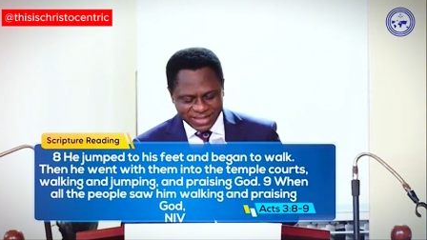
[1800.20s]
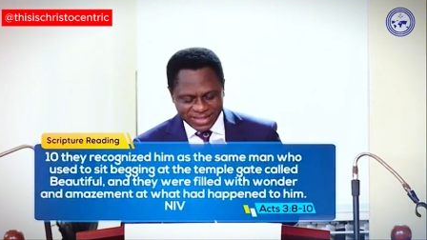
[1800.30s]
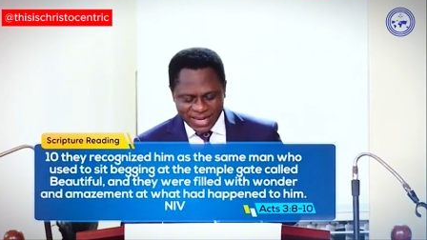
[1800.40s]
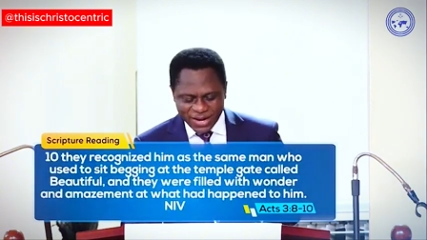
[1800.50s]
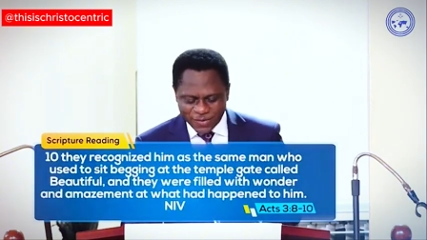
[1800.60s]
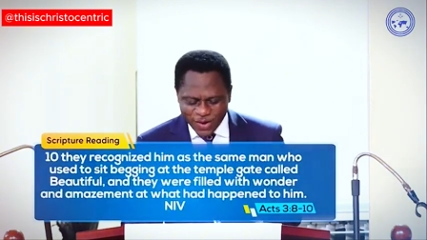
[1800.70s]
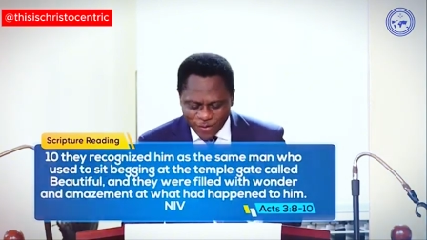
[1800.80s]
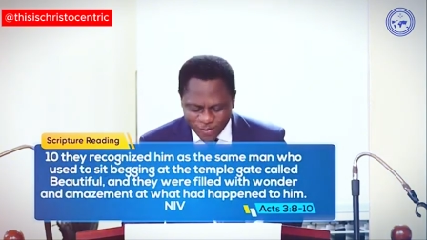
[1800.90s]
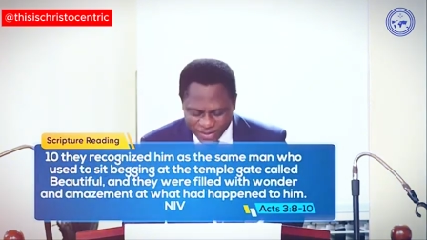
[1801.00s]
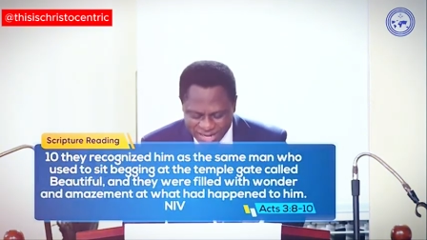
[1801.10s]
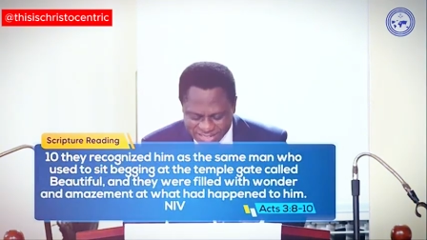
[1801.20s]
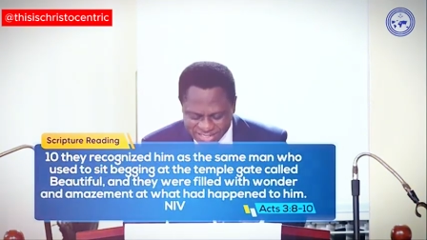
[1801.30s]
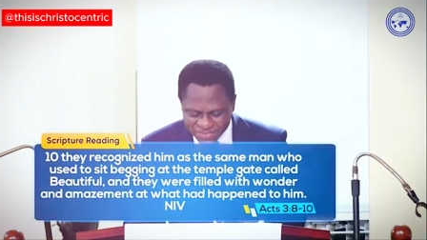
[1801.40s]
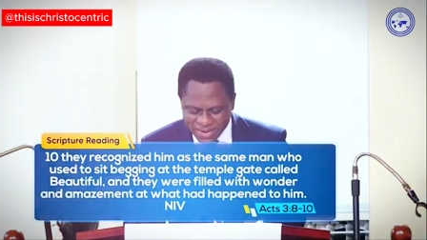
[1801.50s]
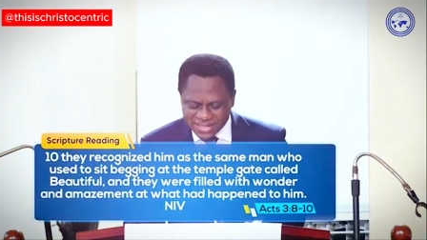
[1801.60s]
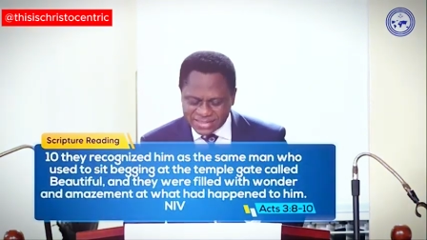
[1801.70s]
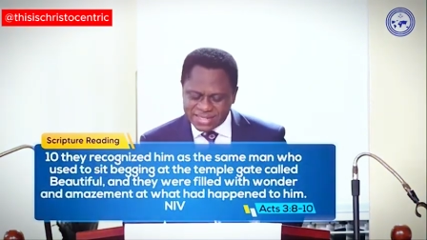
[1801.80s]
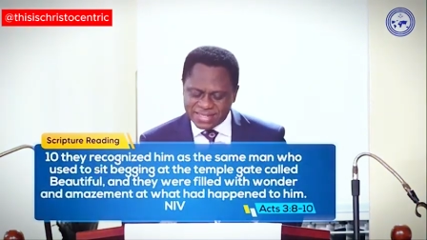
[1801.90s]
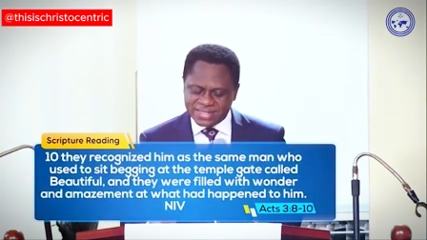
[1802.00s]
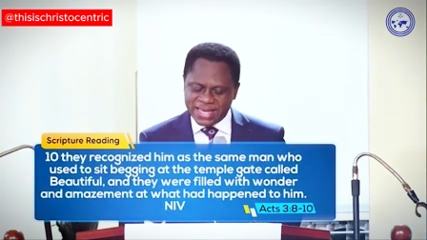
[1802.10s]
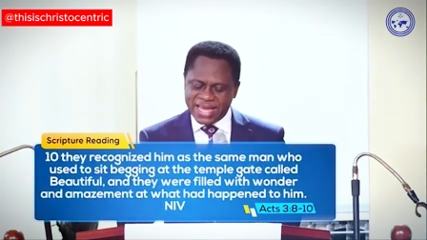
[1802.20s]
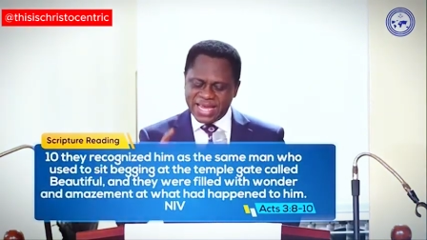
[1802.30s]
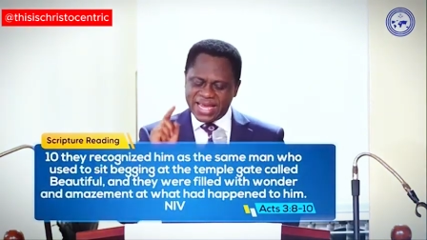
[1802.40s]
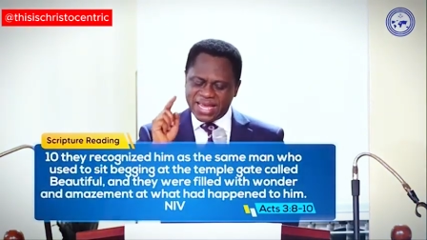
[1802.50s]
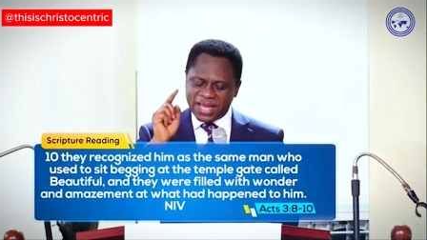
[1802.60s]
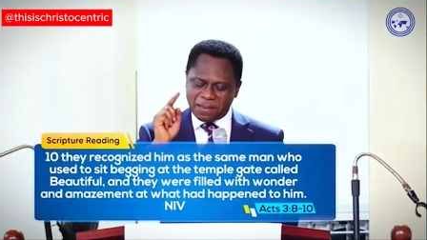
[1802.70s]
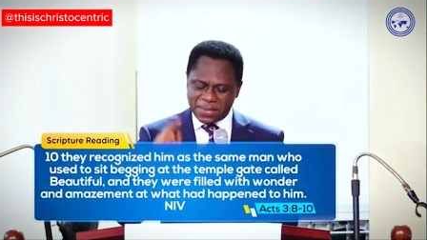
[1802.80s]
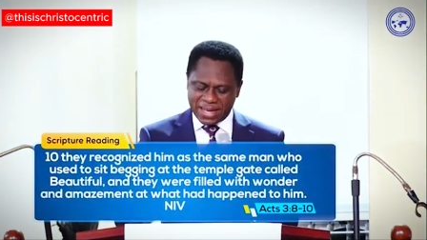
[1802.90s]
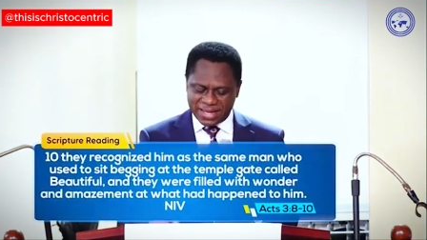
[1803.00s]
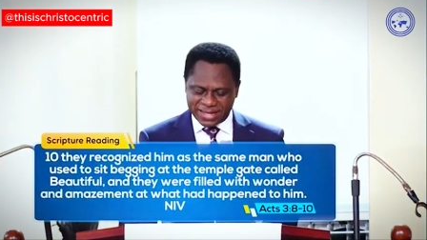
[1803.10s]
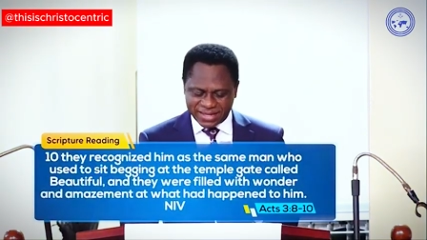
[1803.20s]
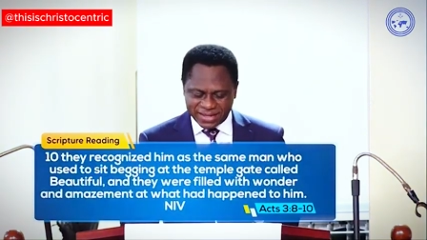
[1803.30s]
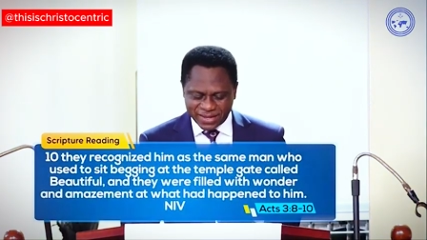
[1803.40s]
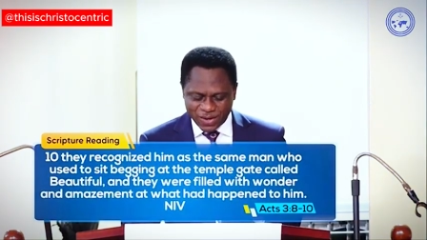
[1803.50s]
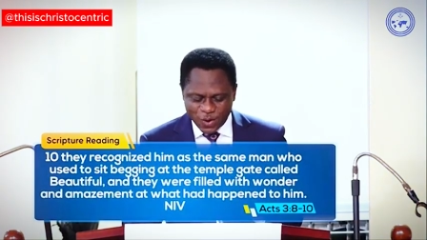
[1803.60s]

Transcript: they recognized him as the same man